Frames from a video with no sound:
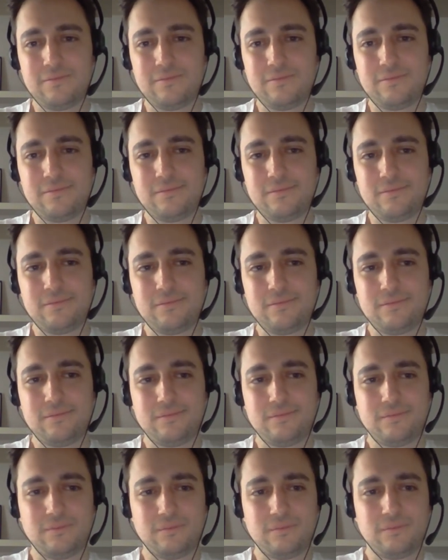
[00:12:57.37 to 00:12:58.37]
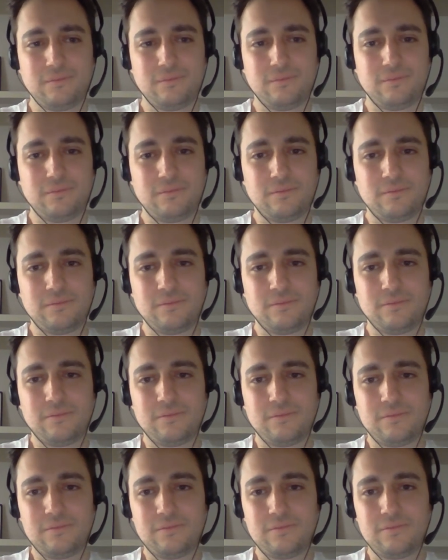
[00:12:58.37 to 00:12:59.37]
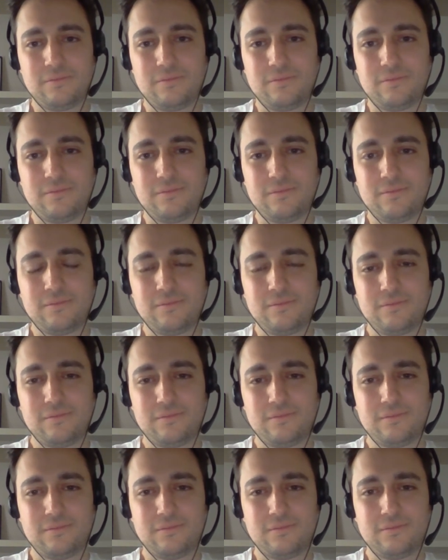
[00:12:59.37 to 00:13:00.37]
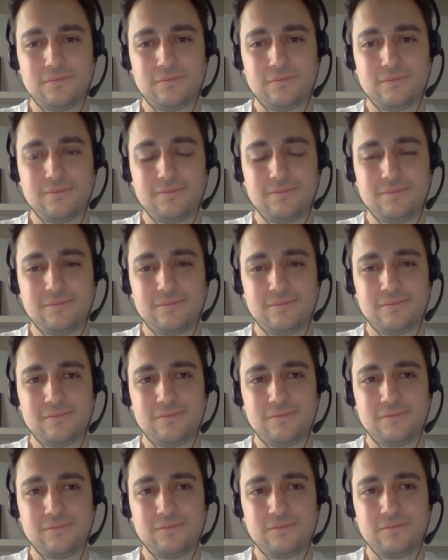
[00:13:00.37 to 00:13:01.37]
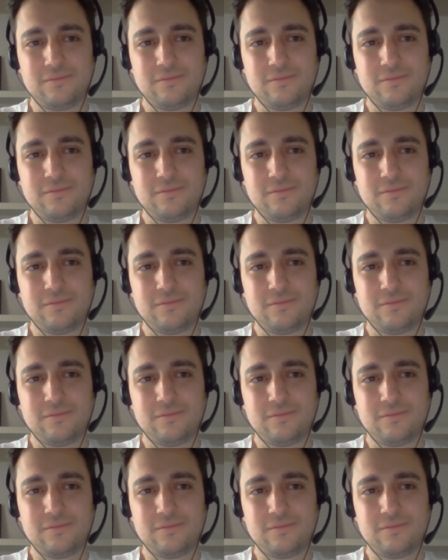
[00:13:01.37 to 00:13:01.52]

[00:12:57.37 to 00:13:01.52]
(silent)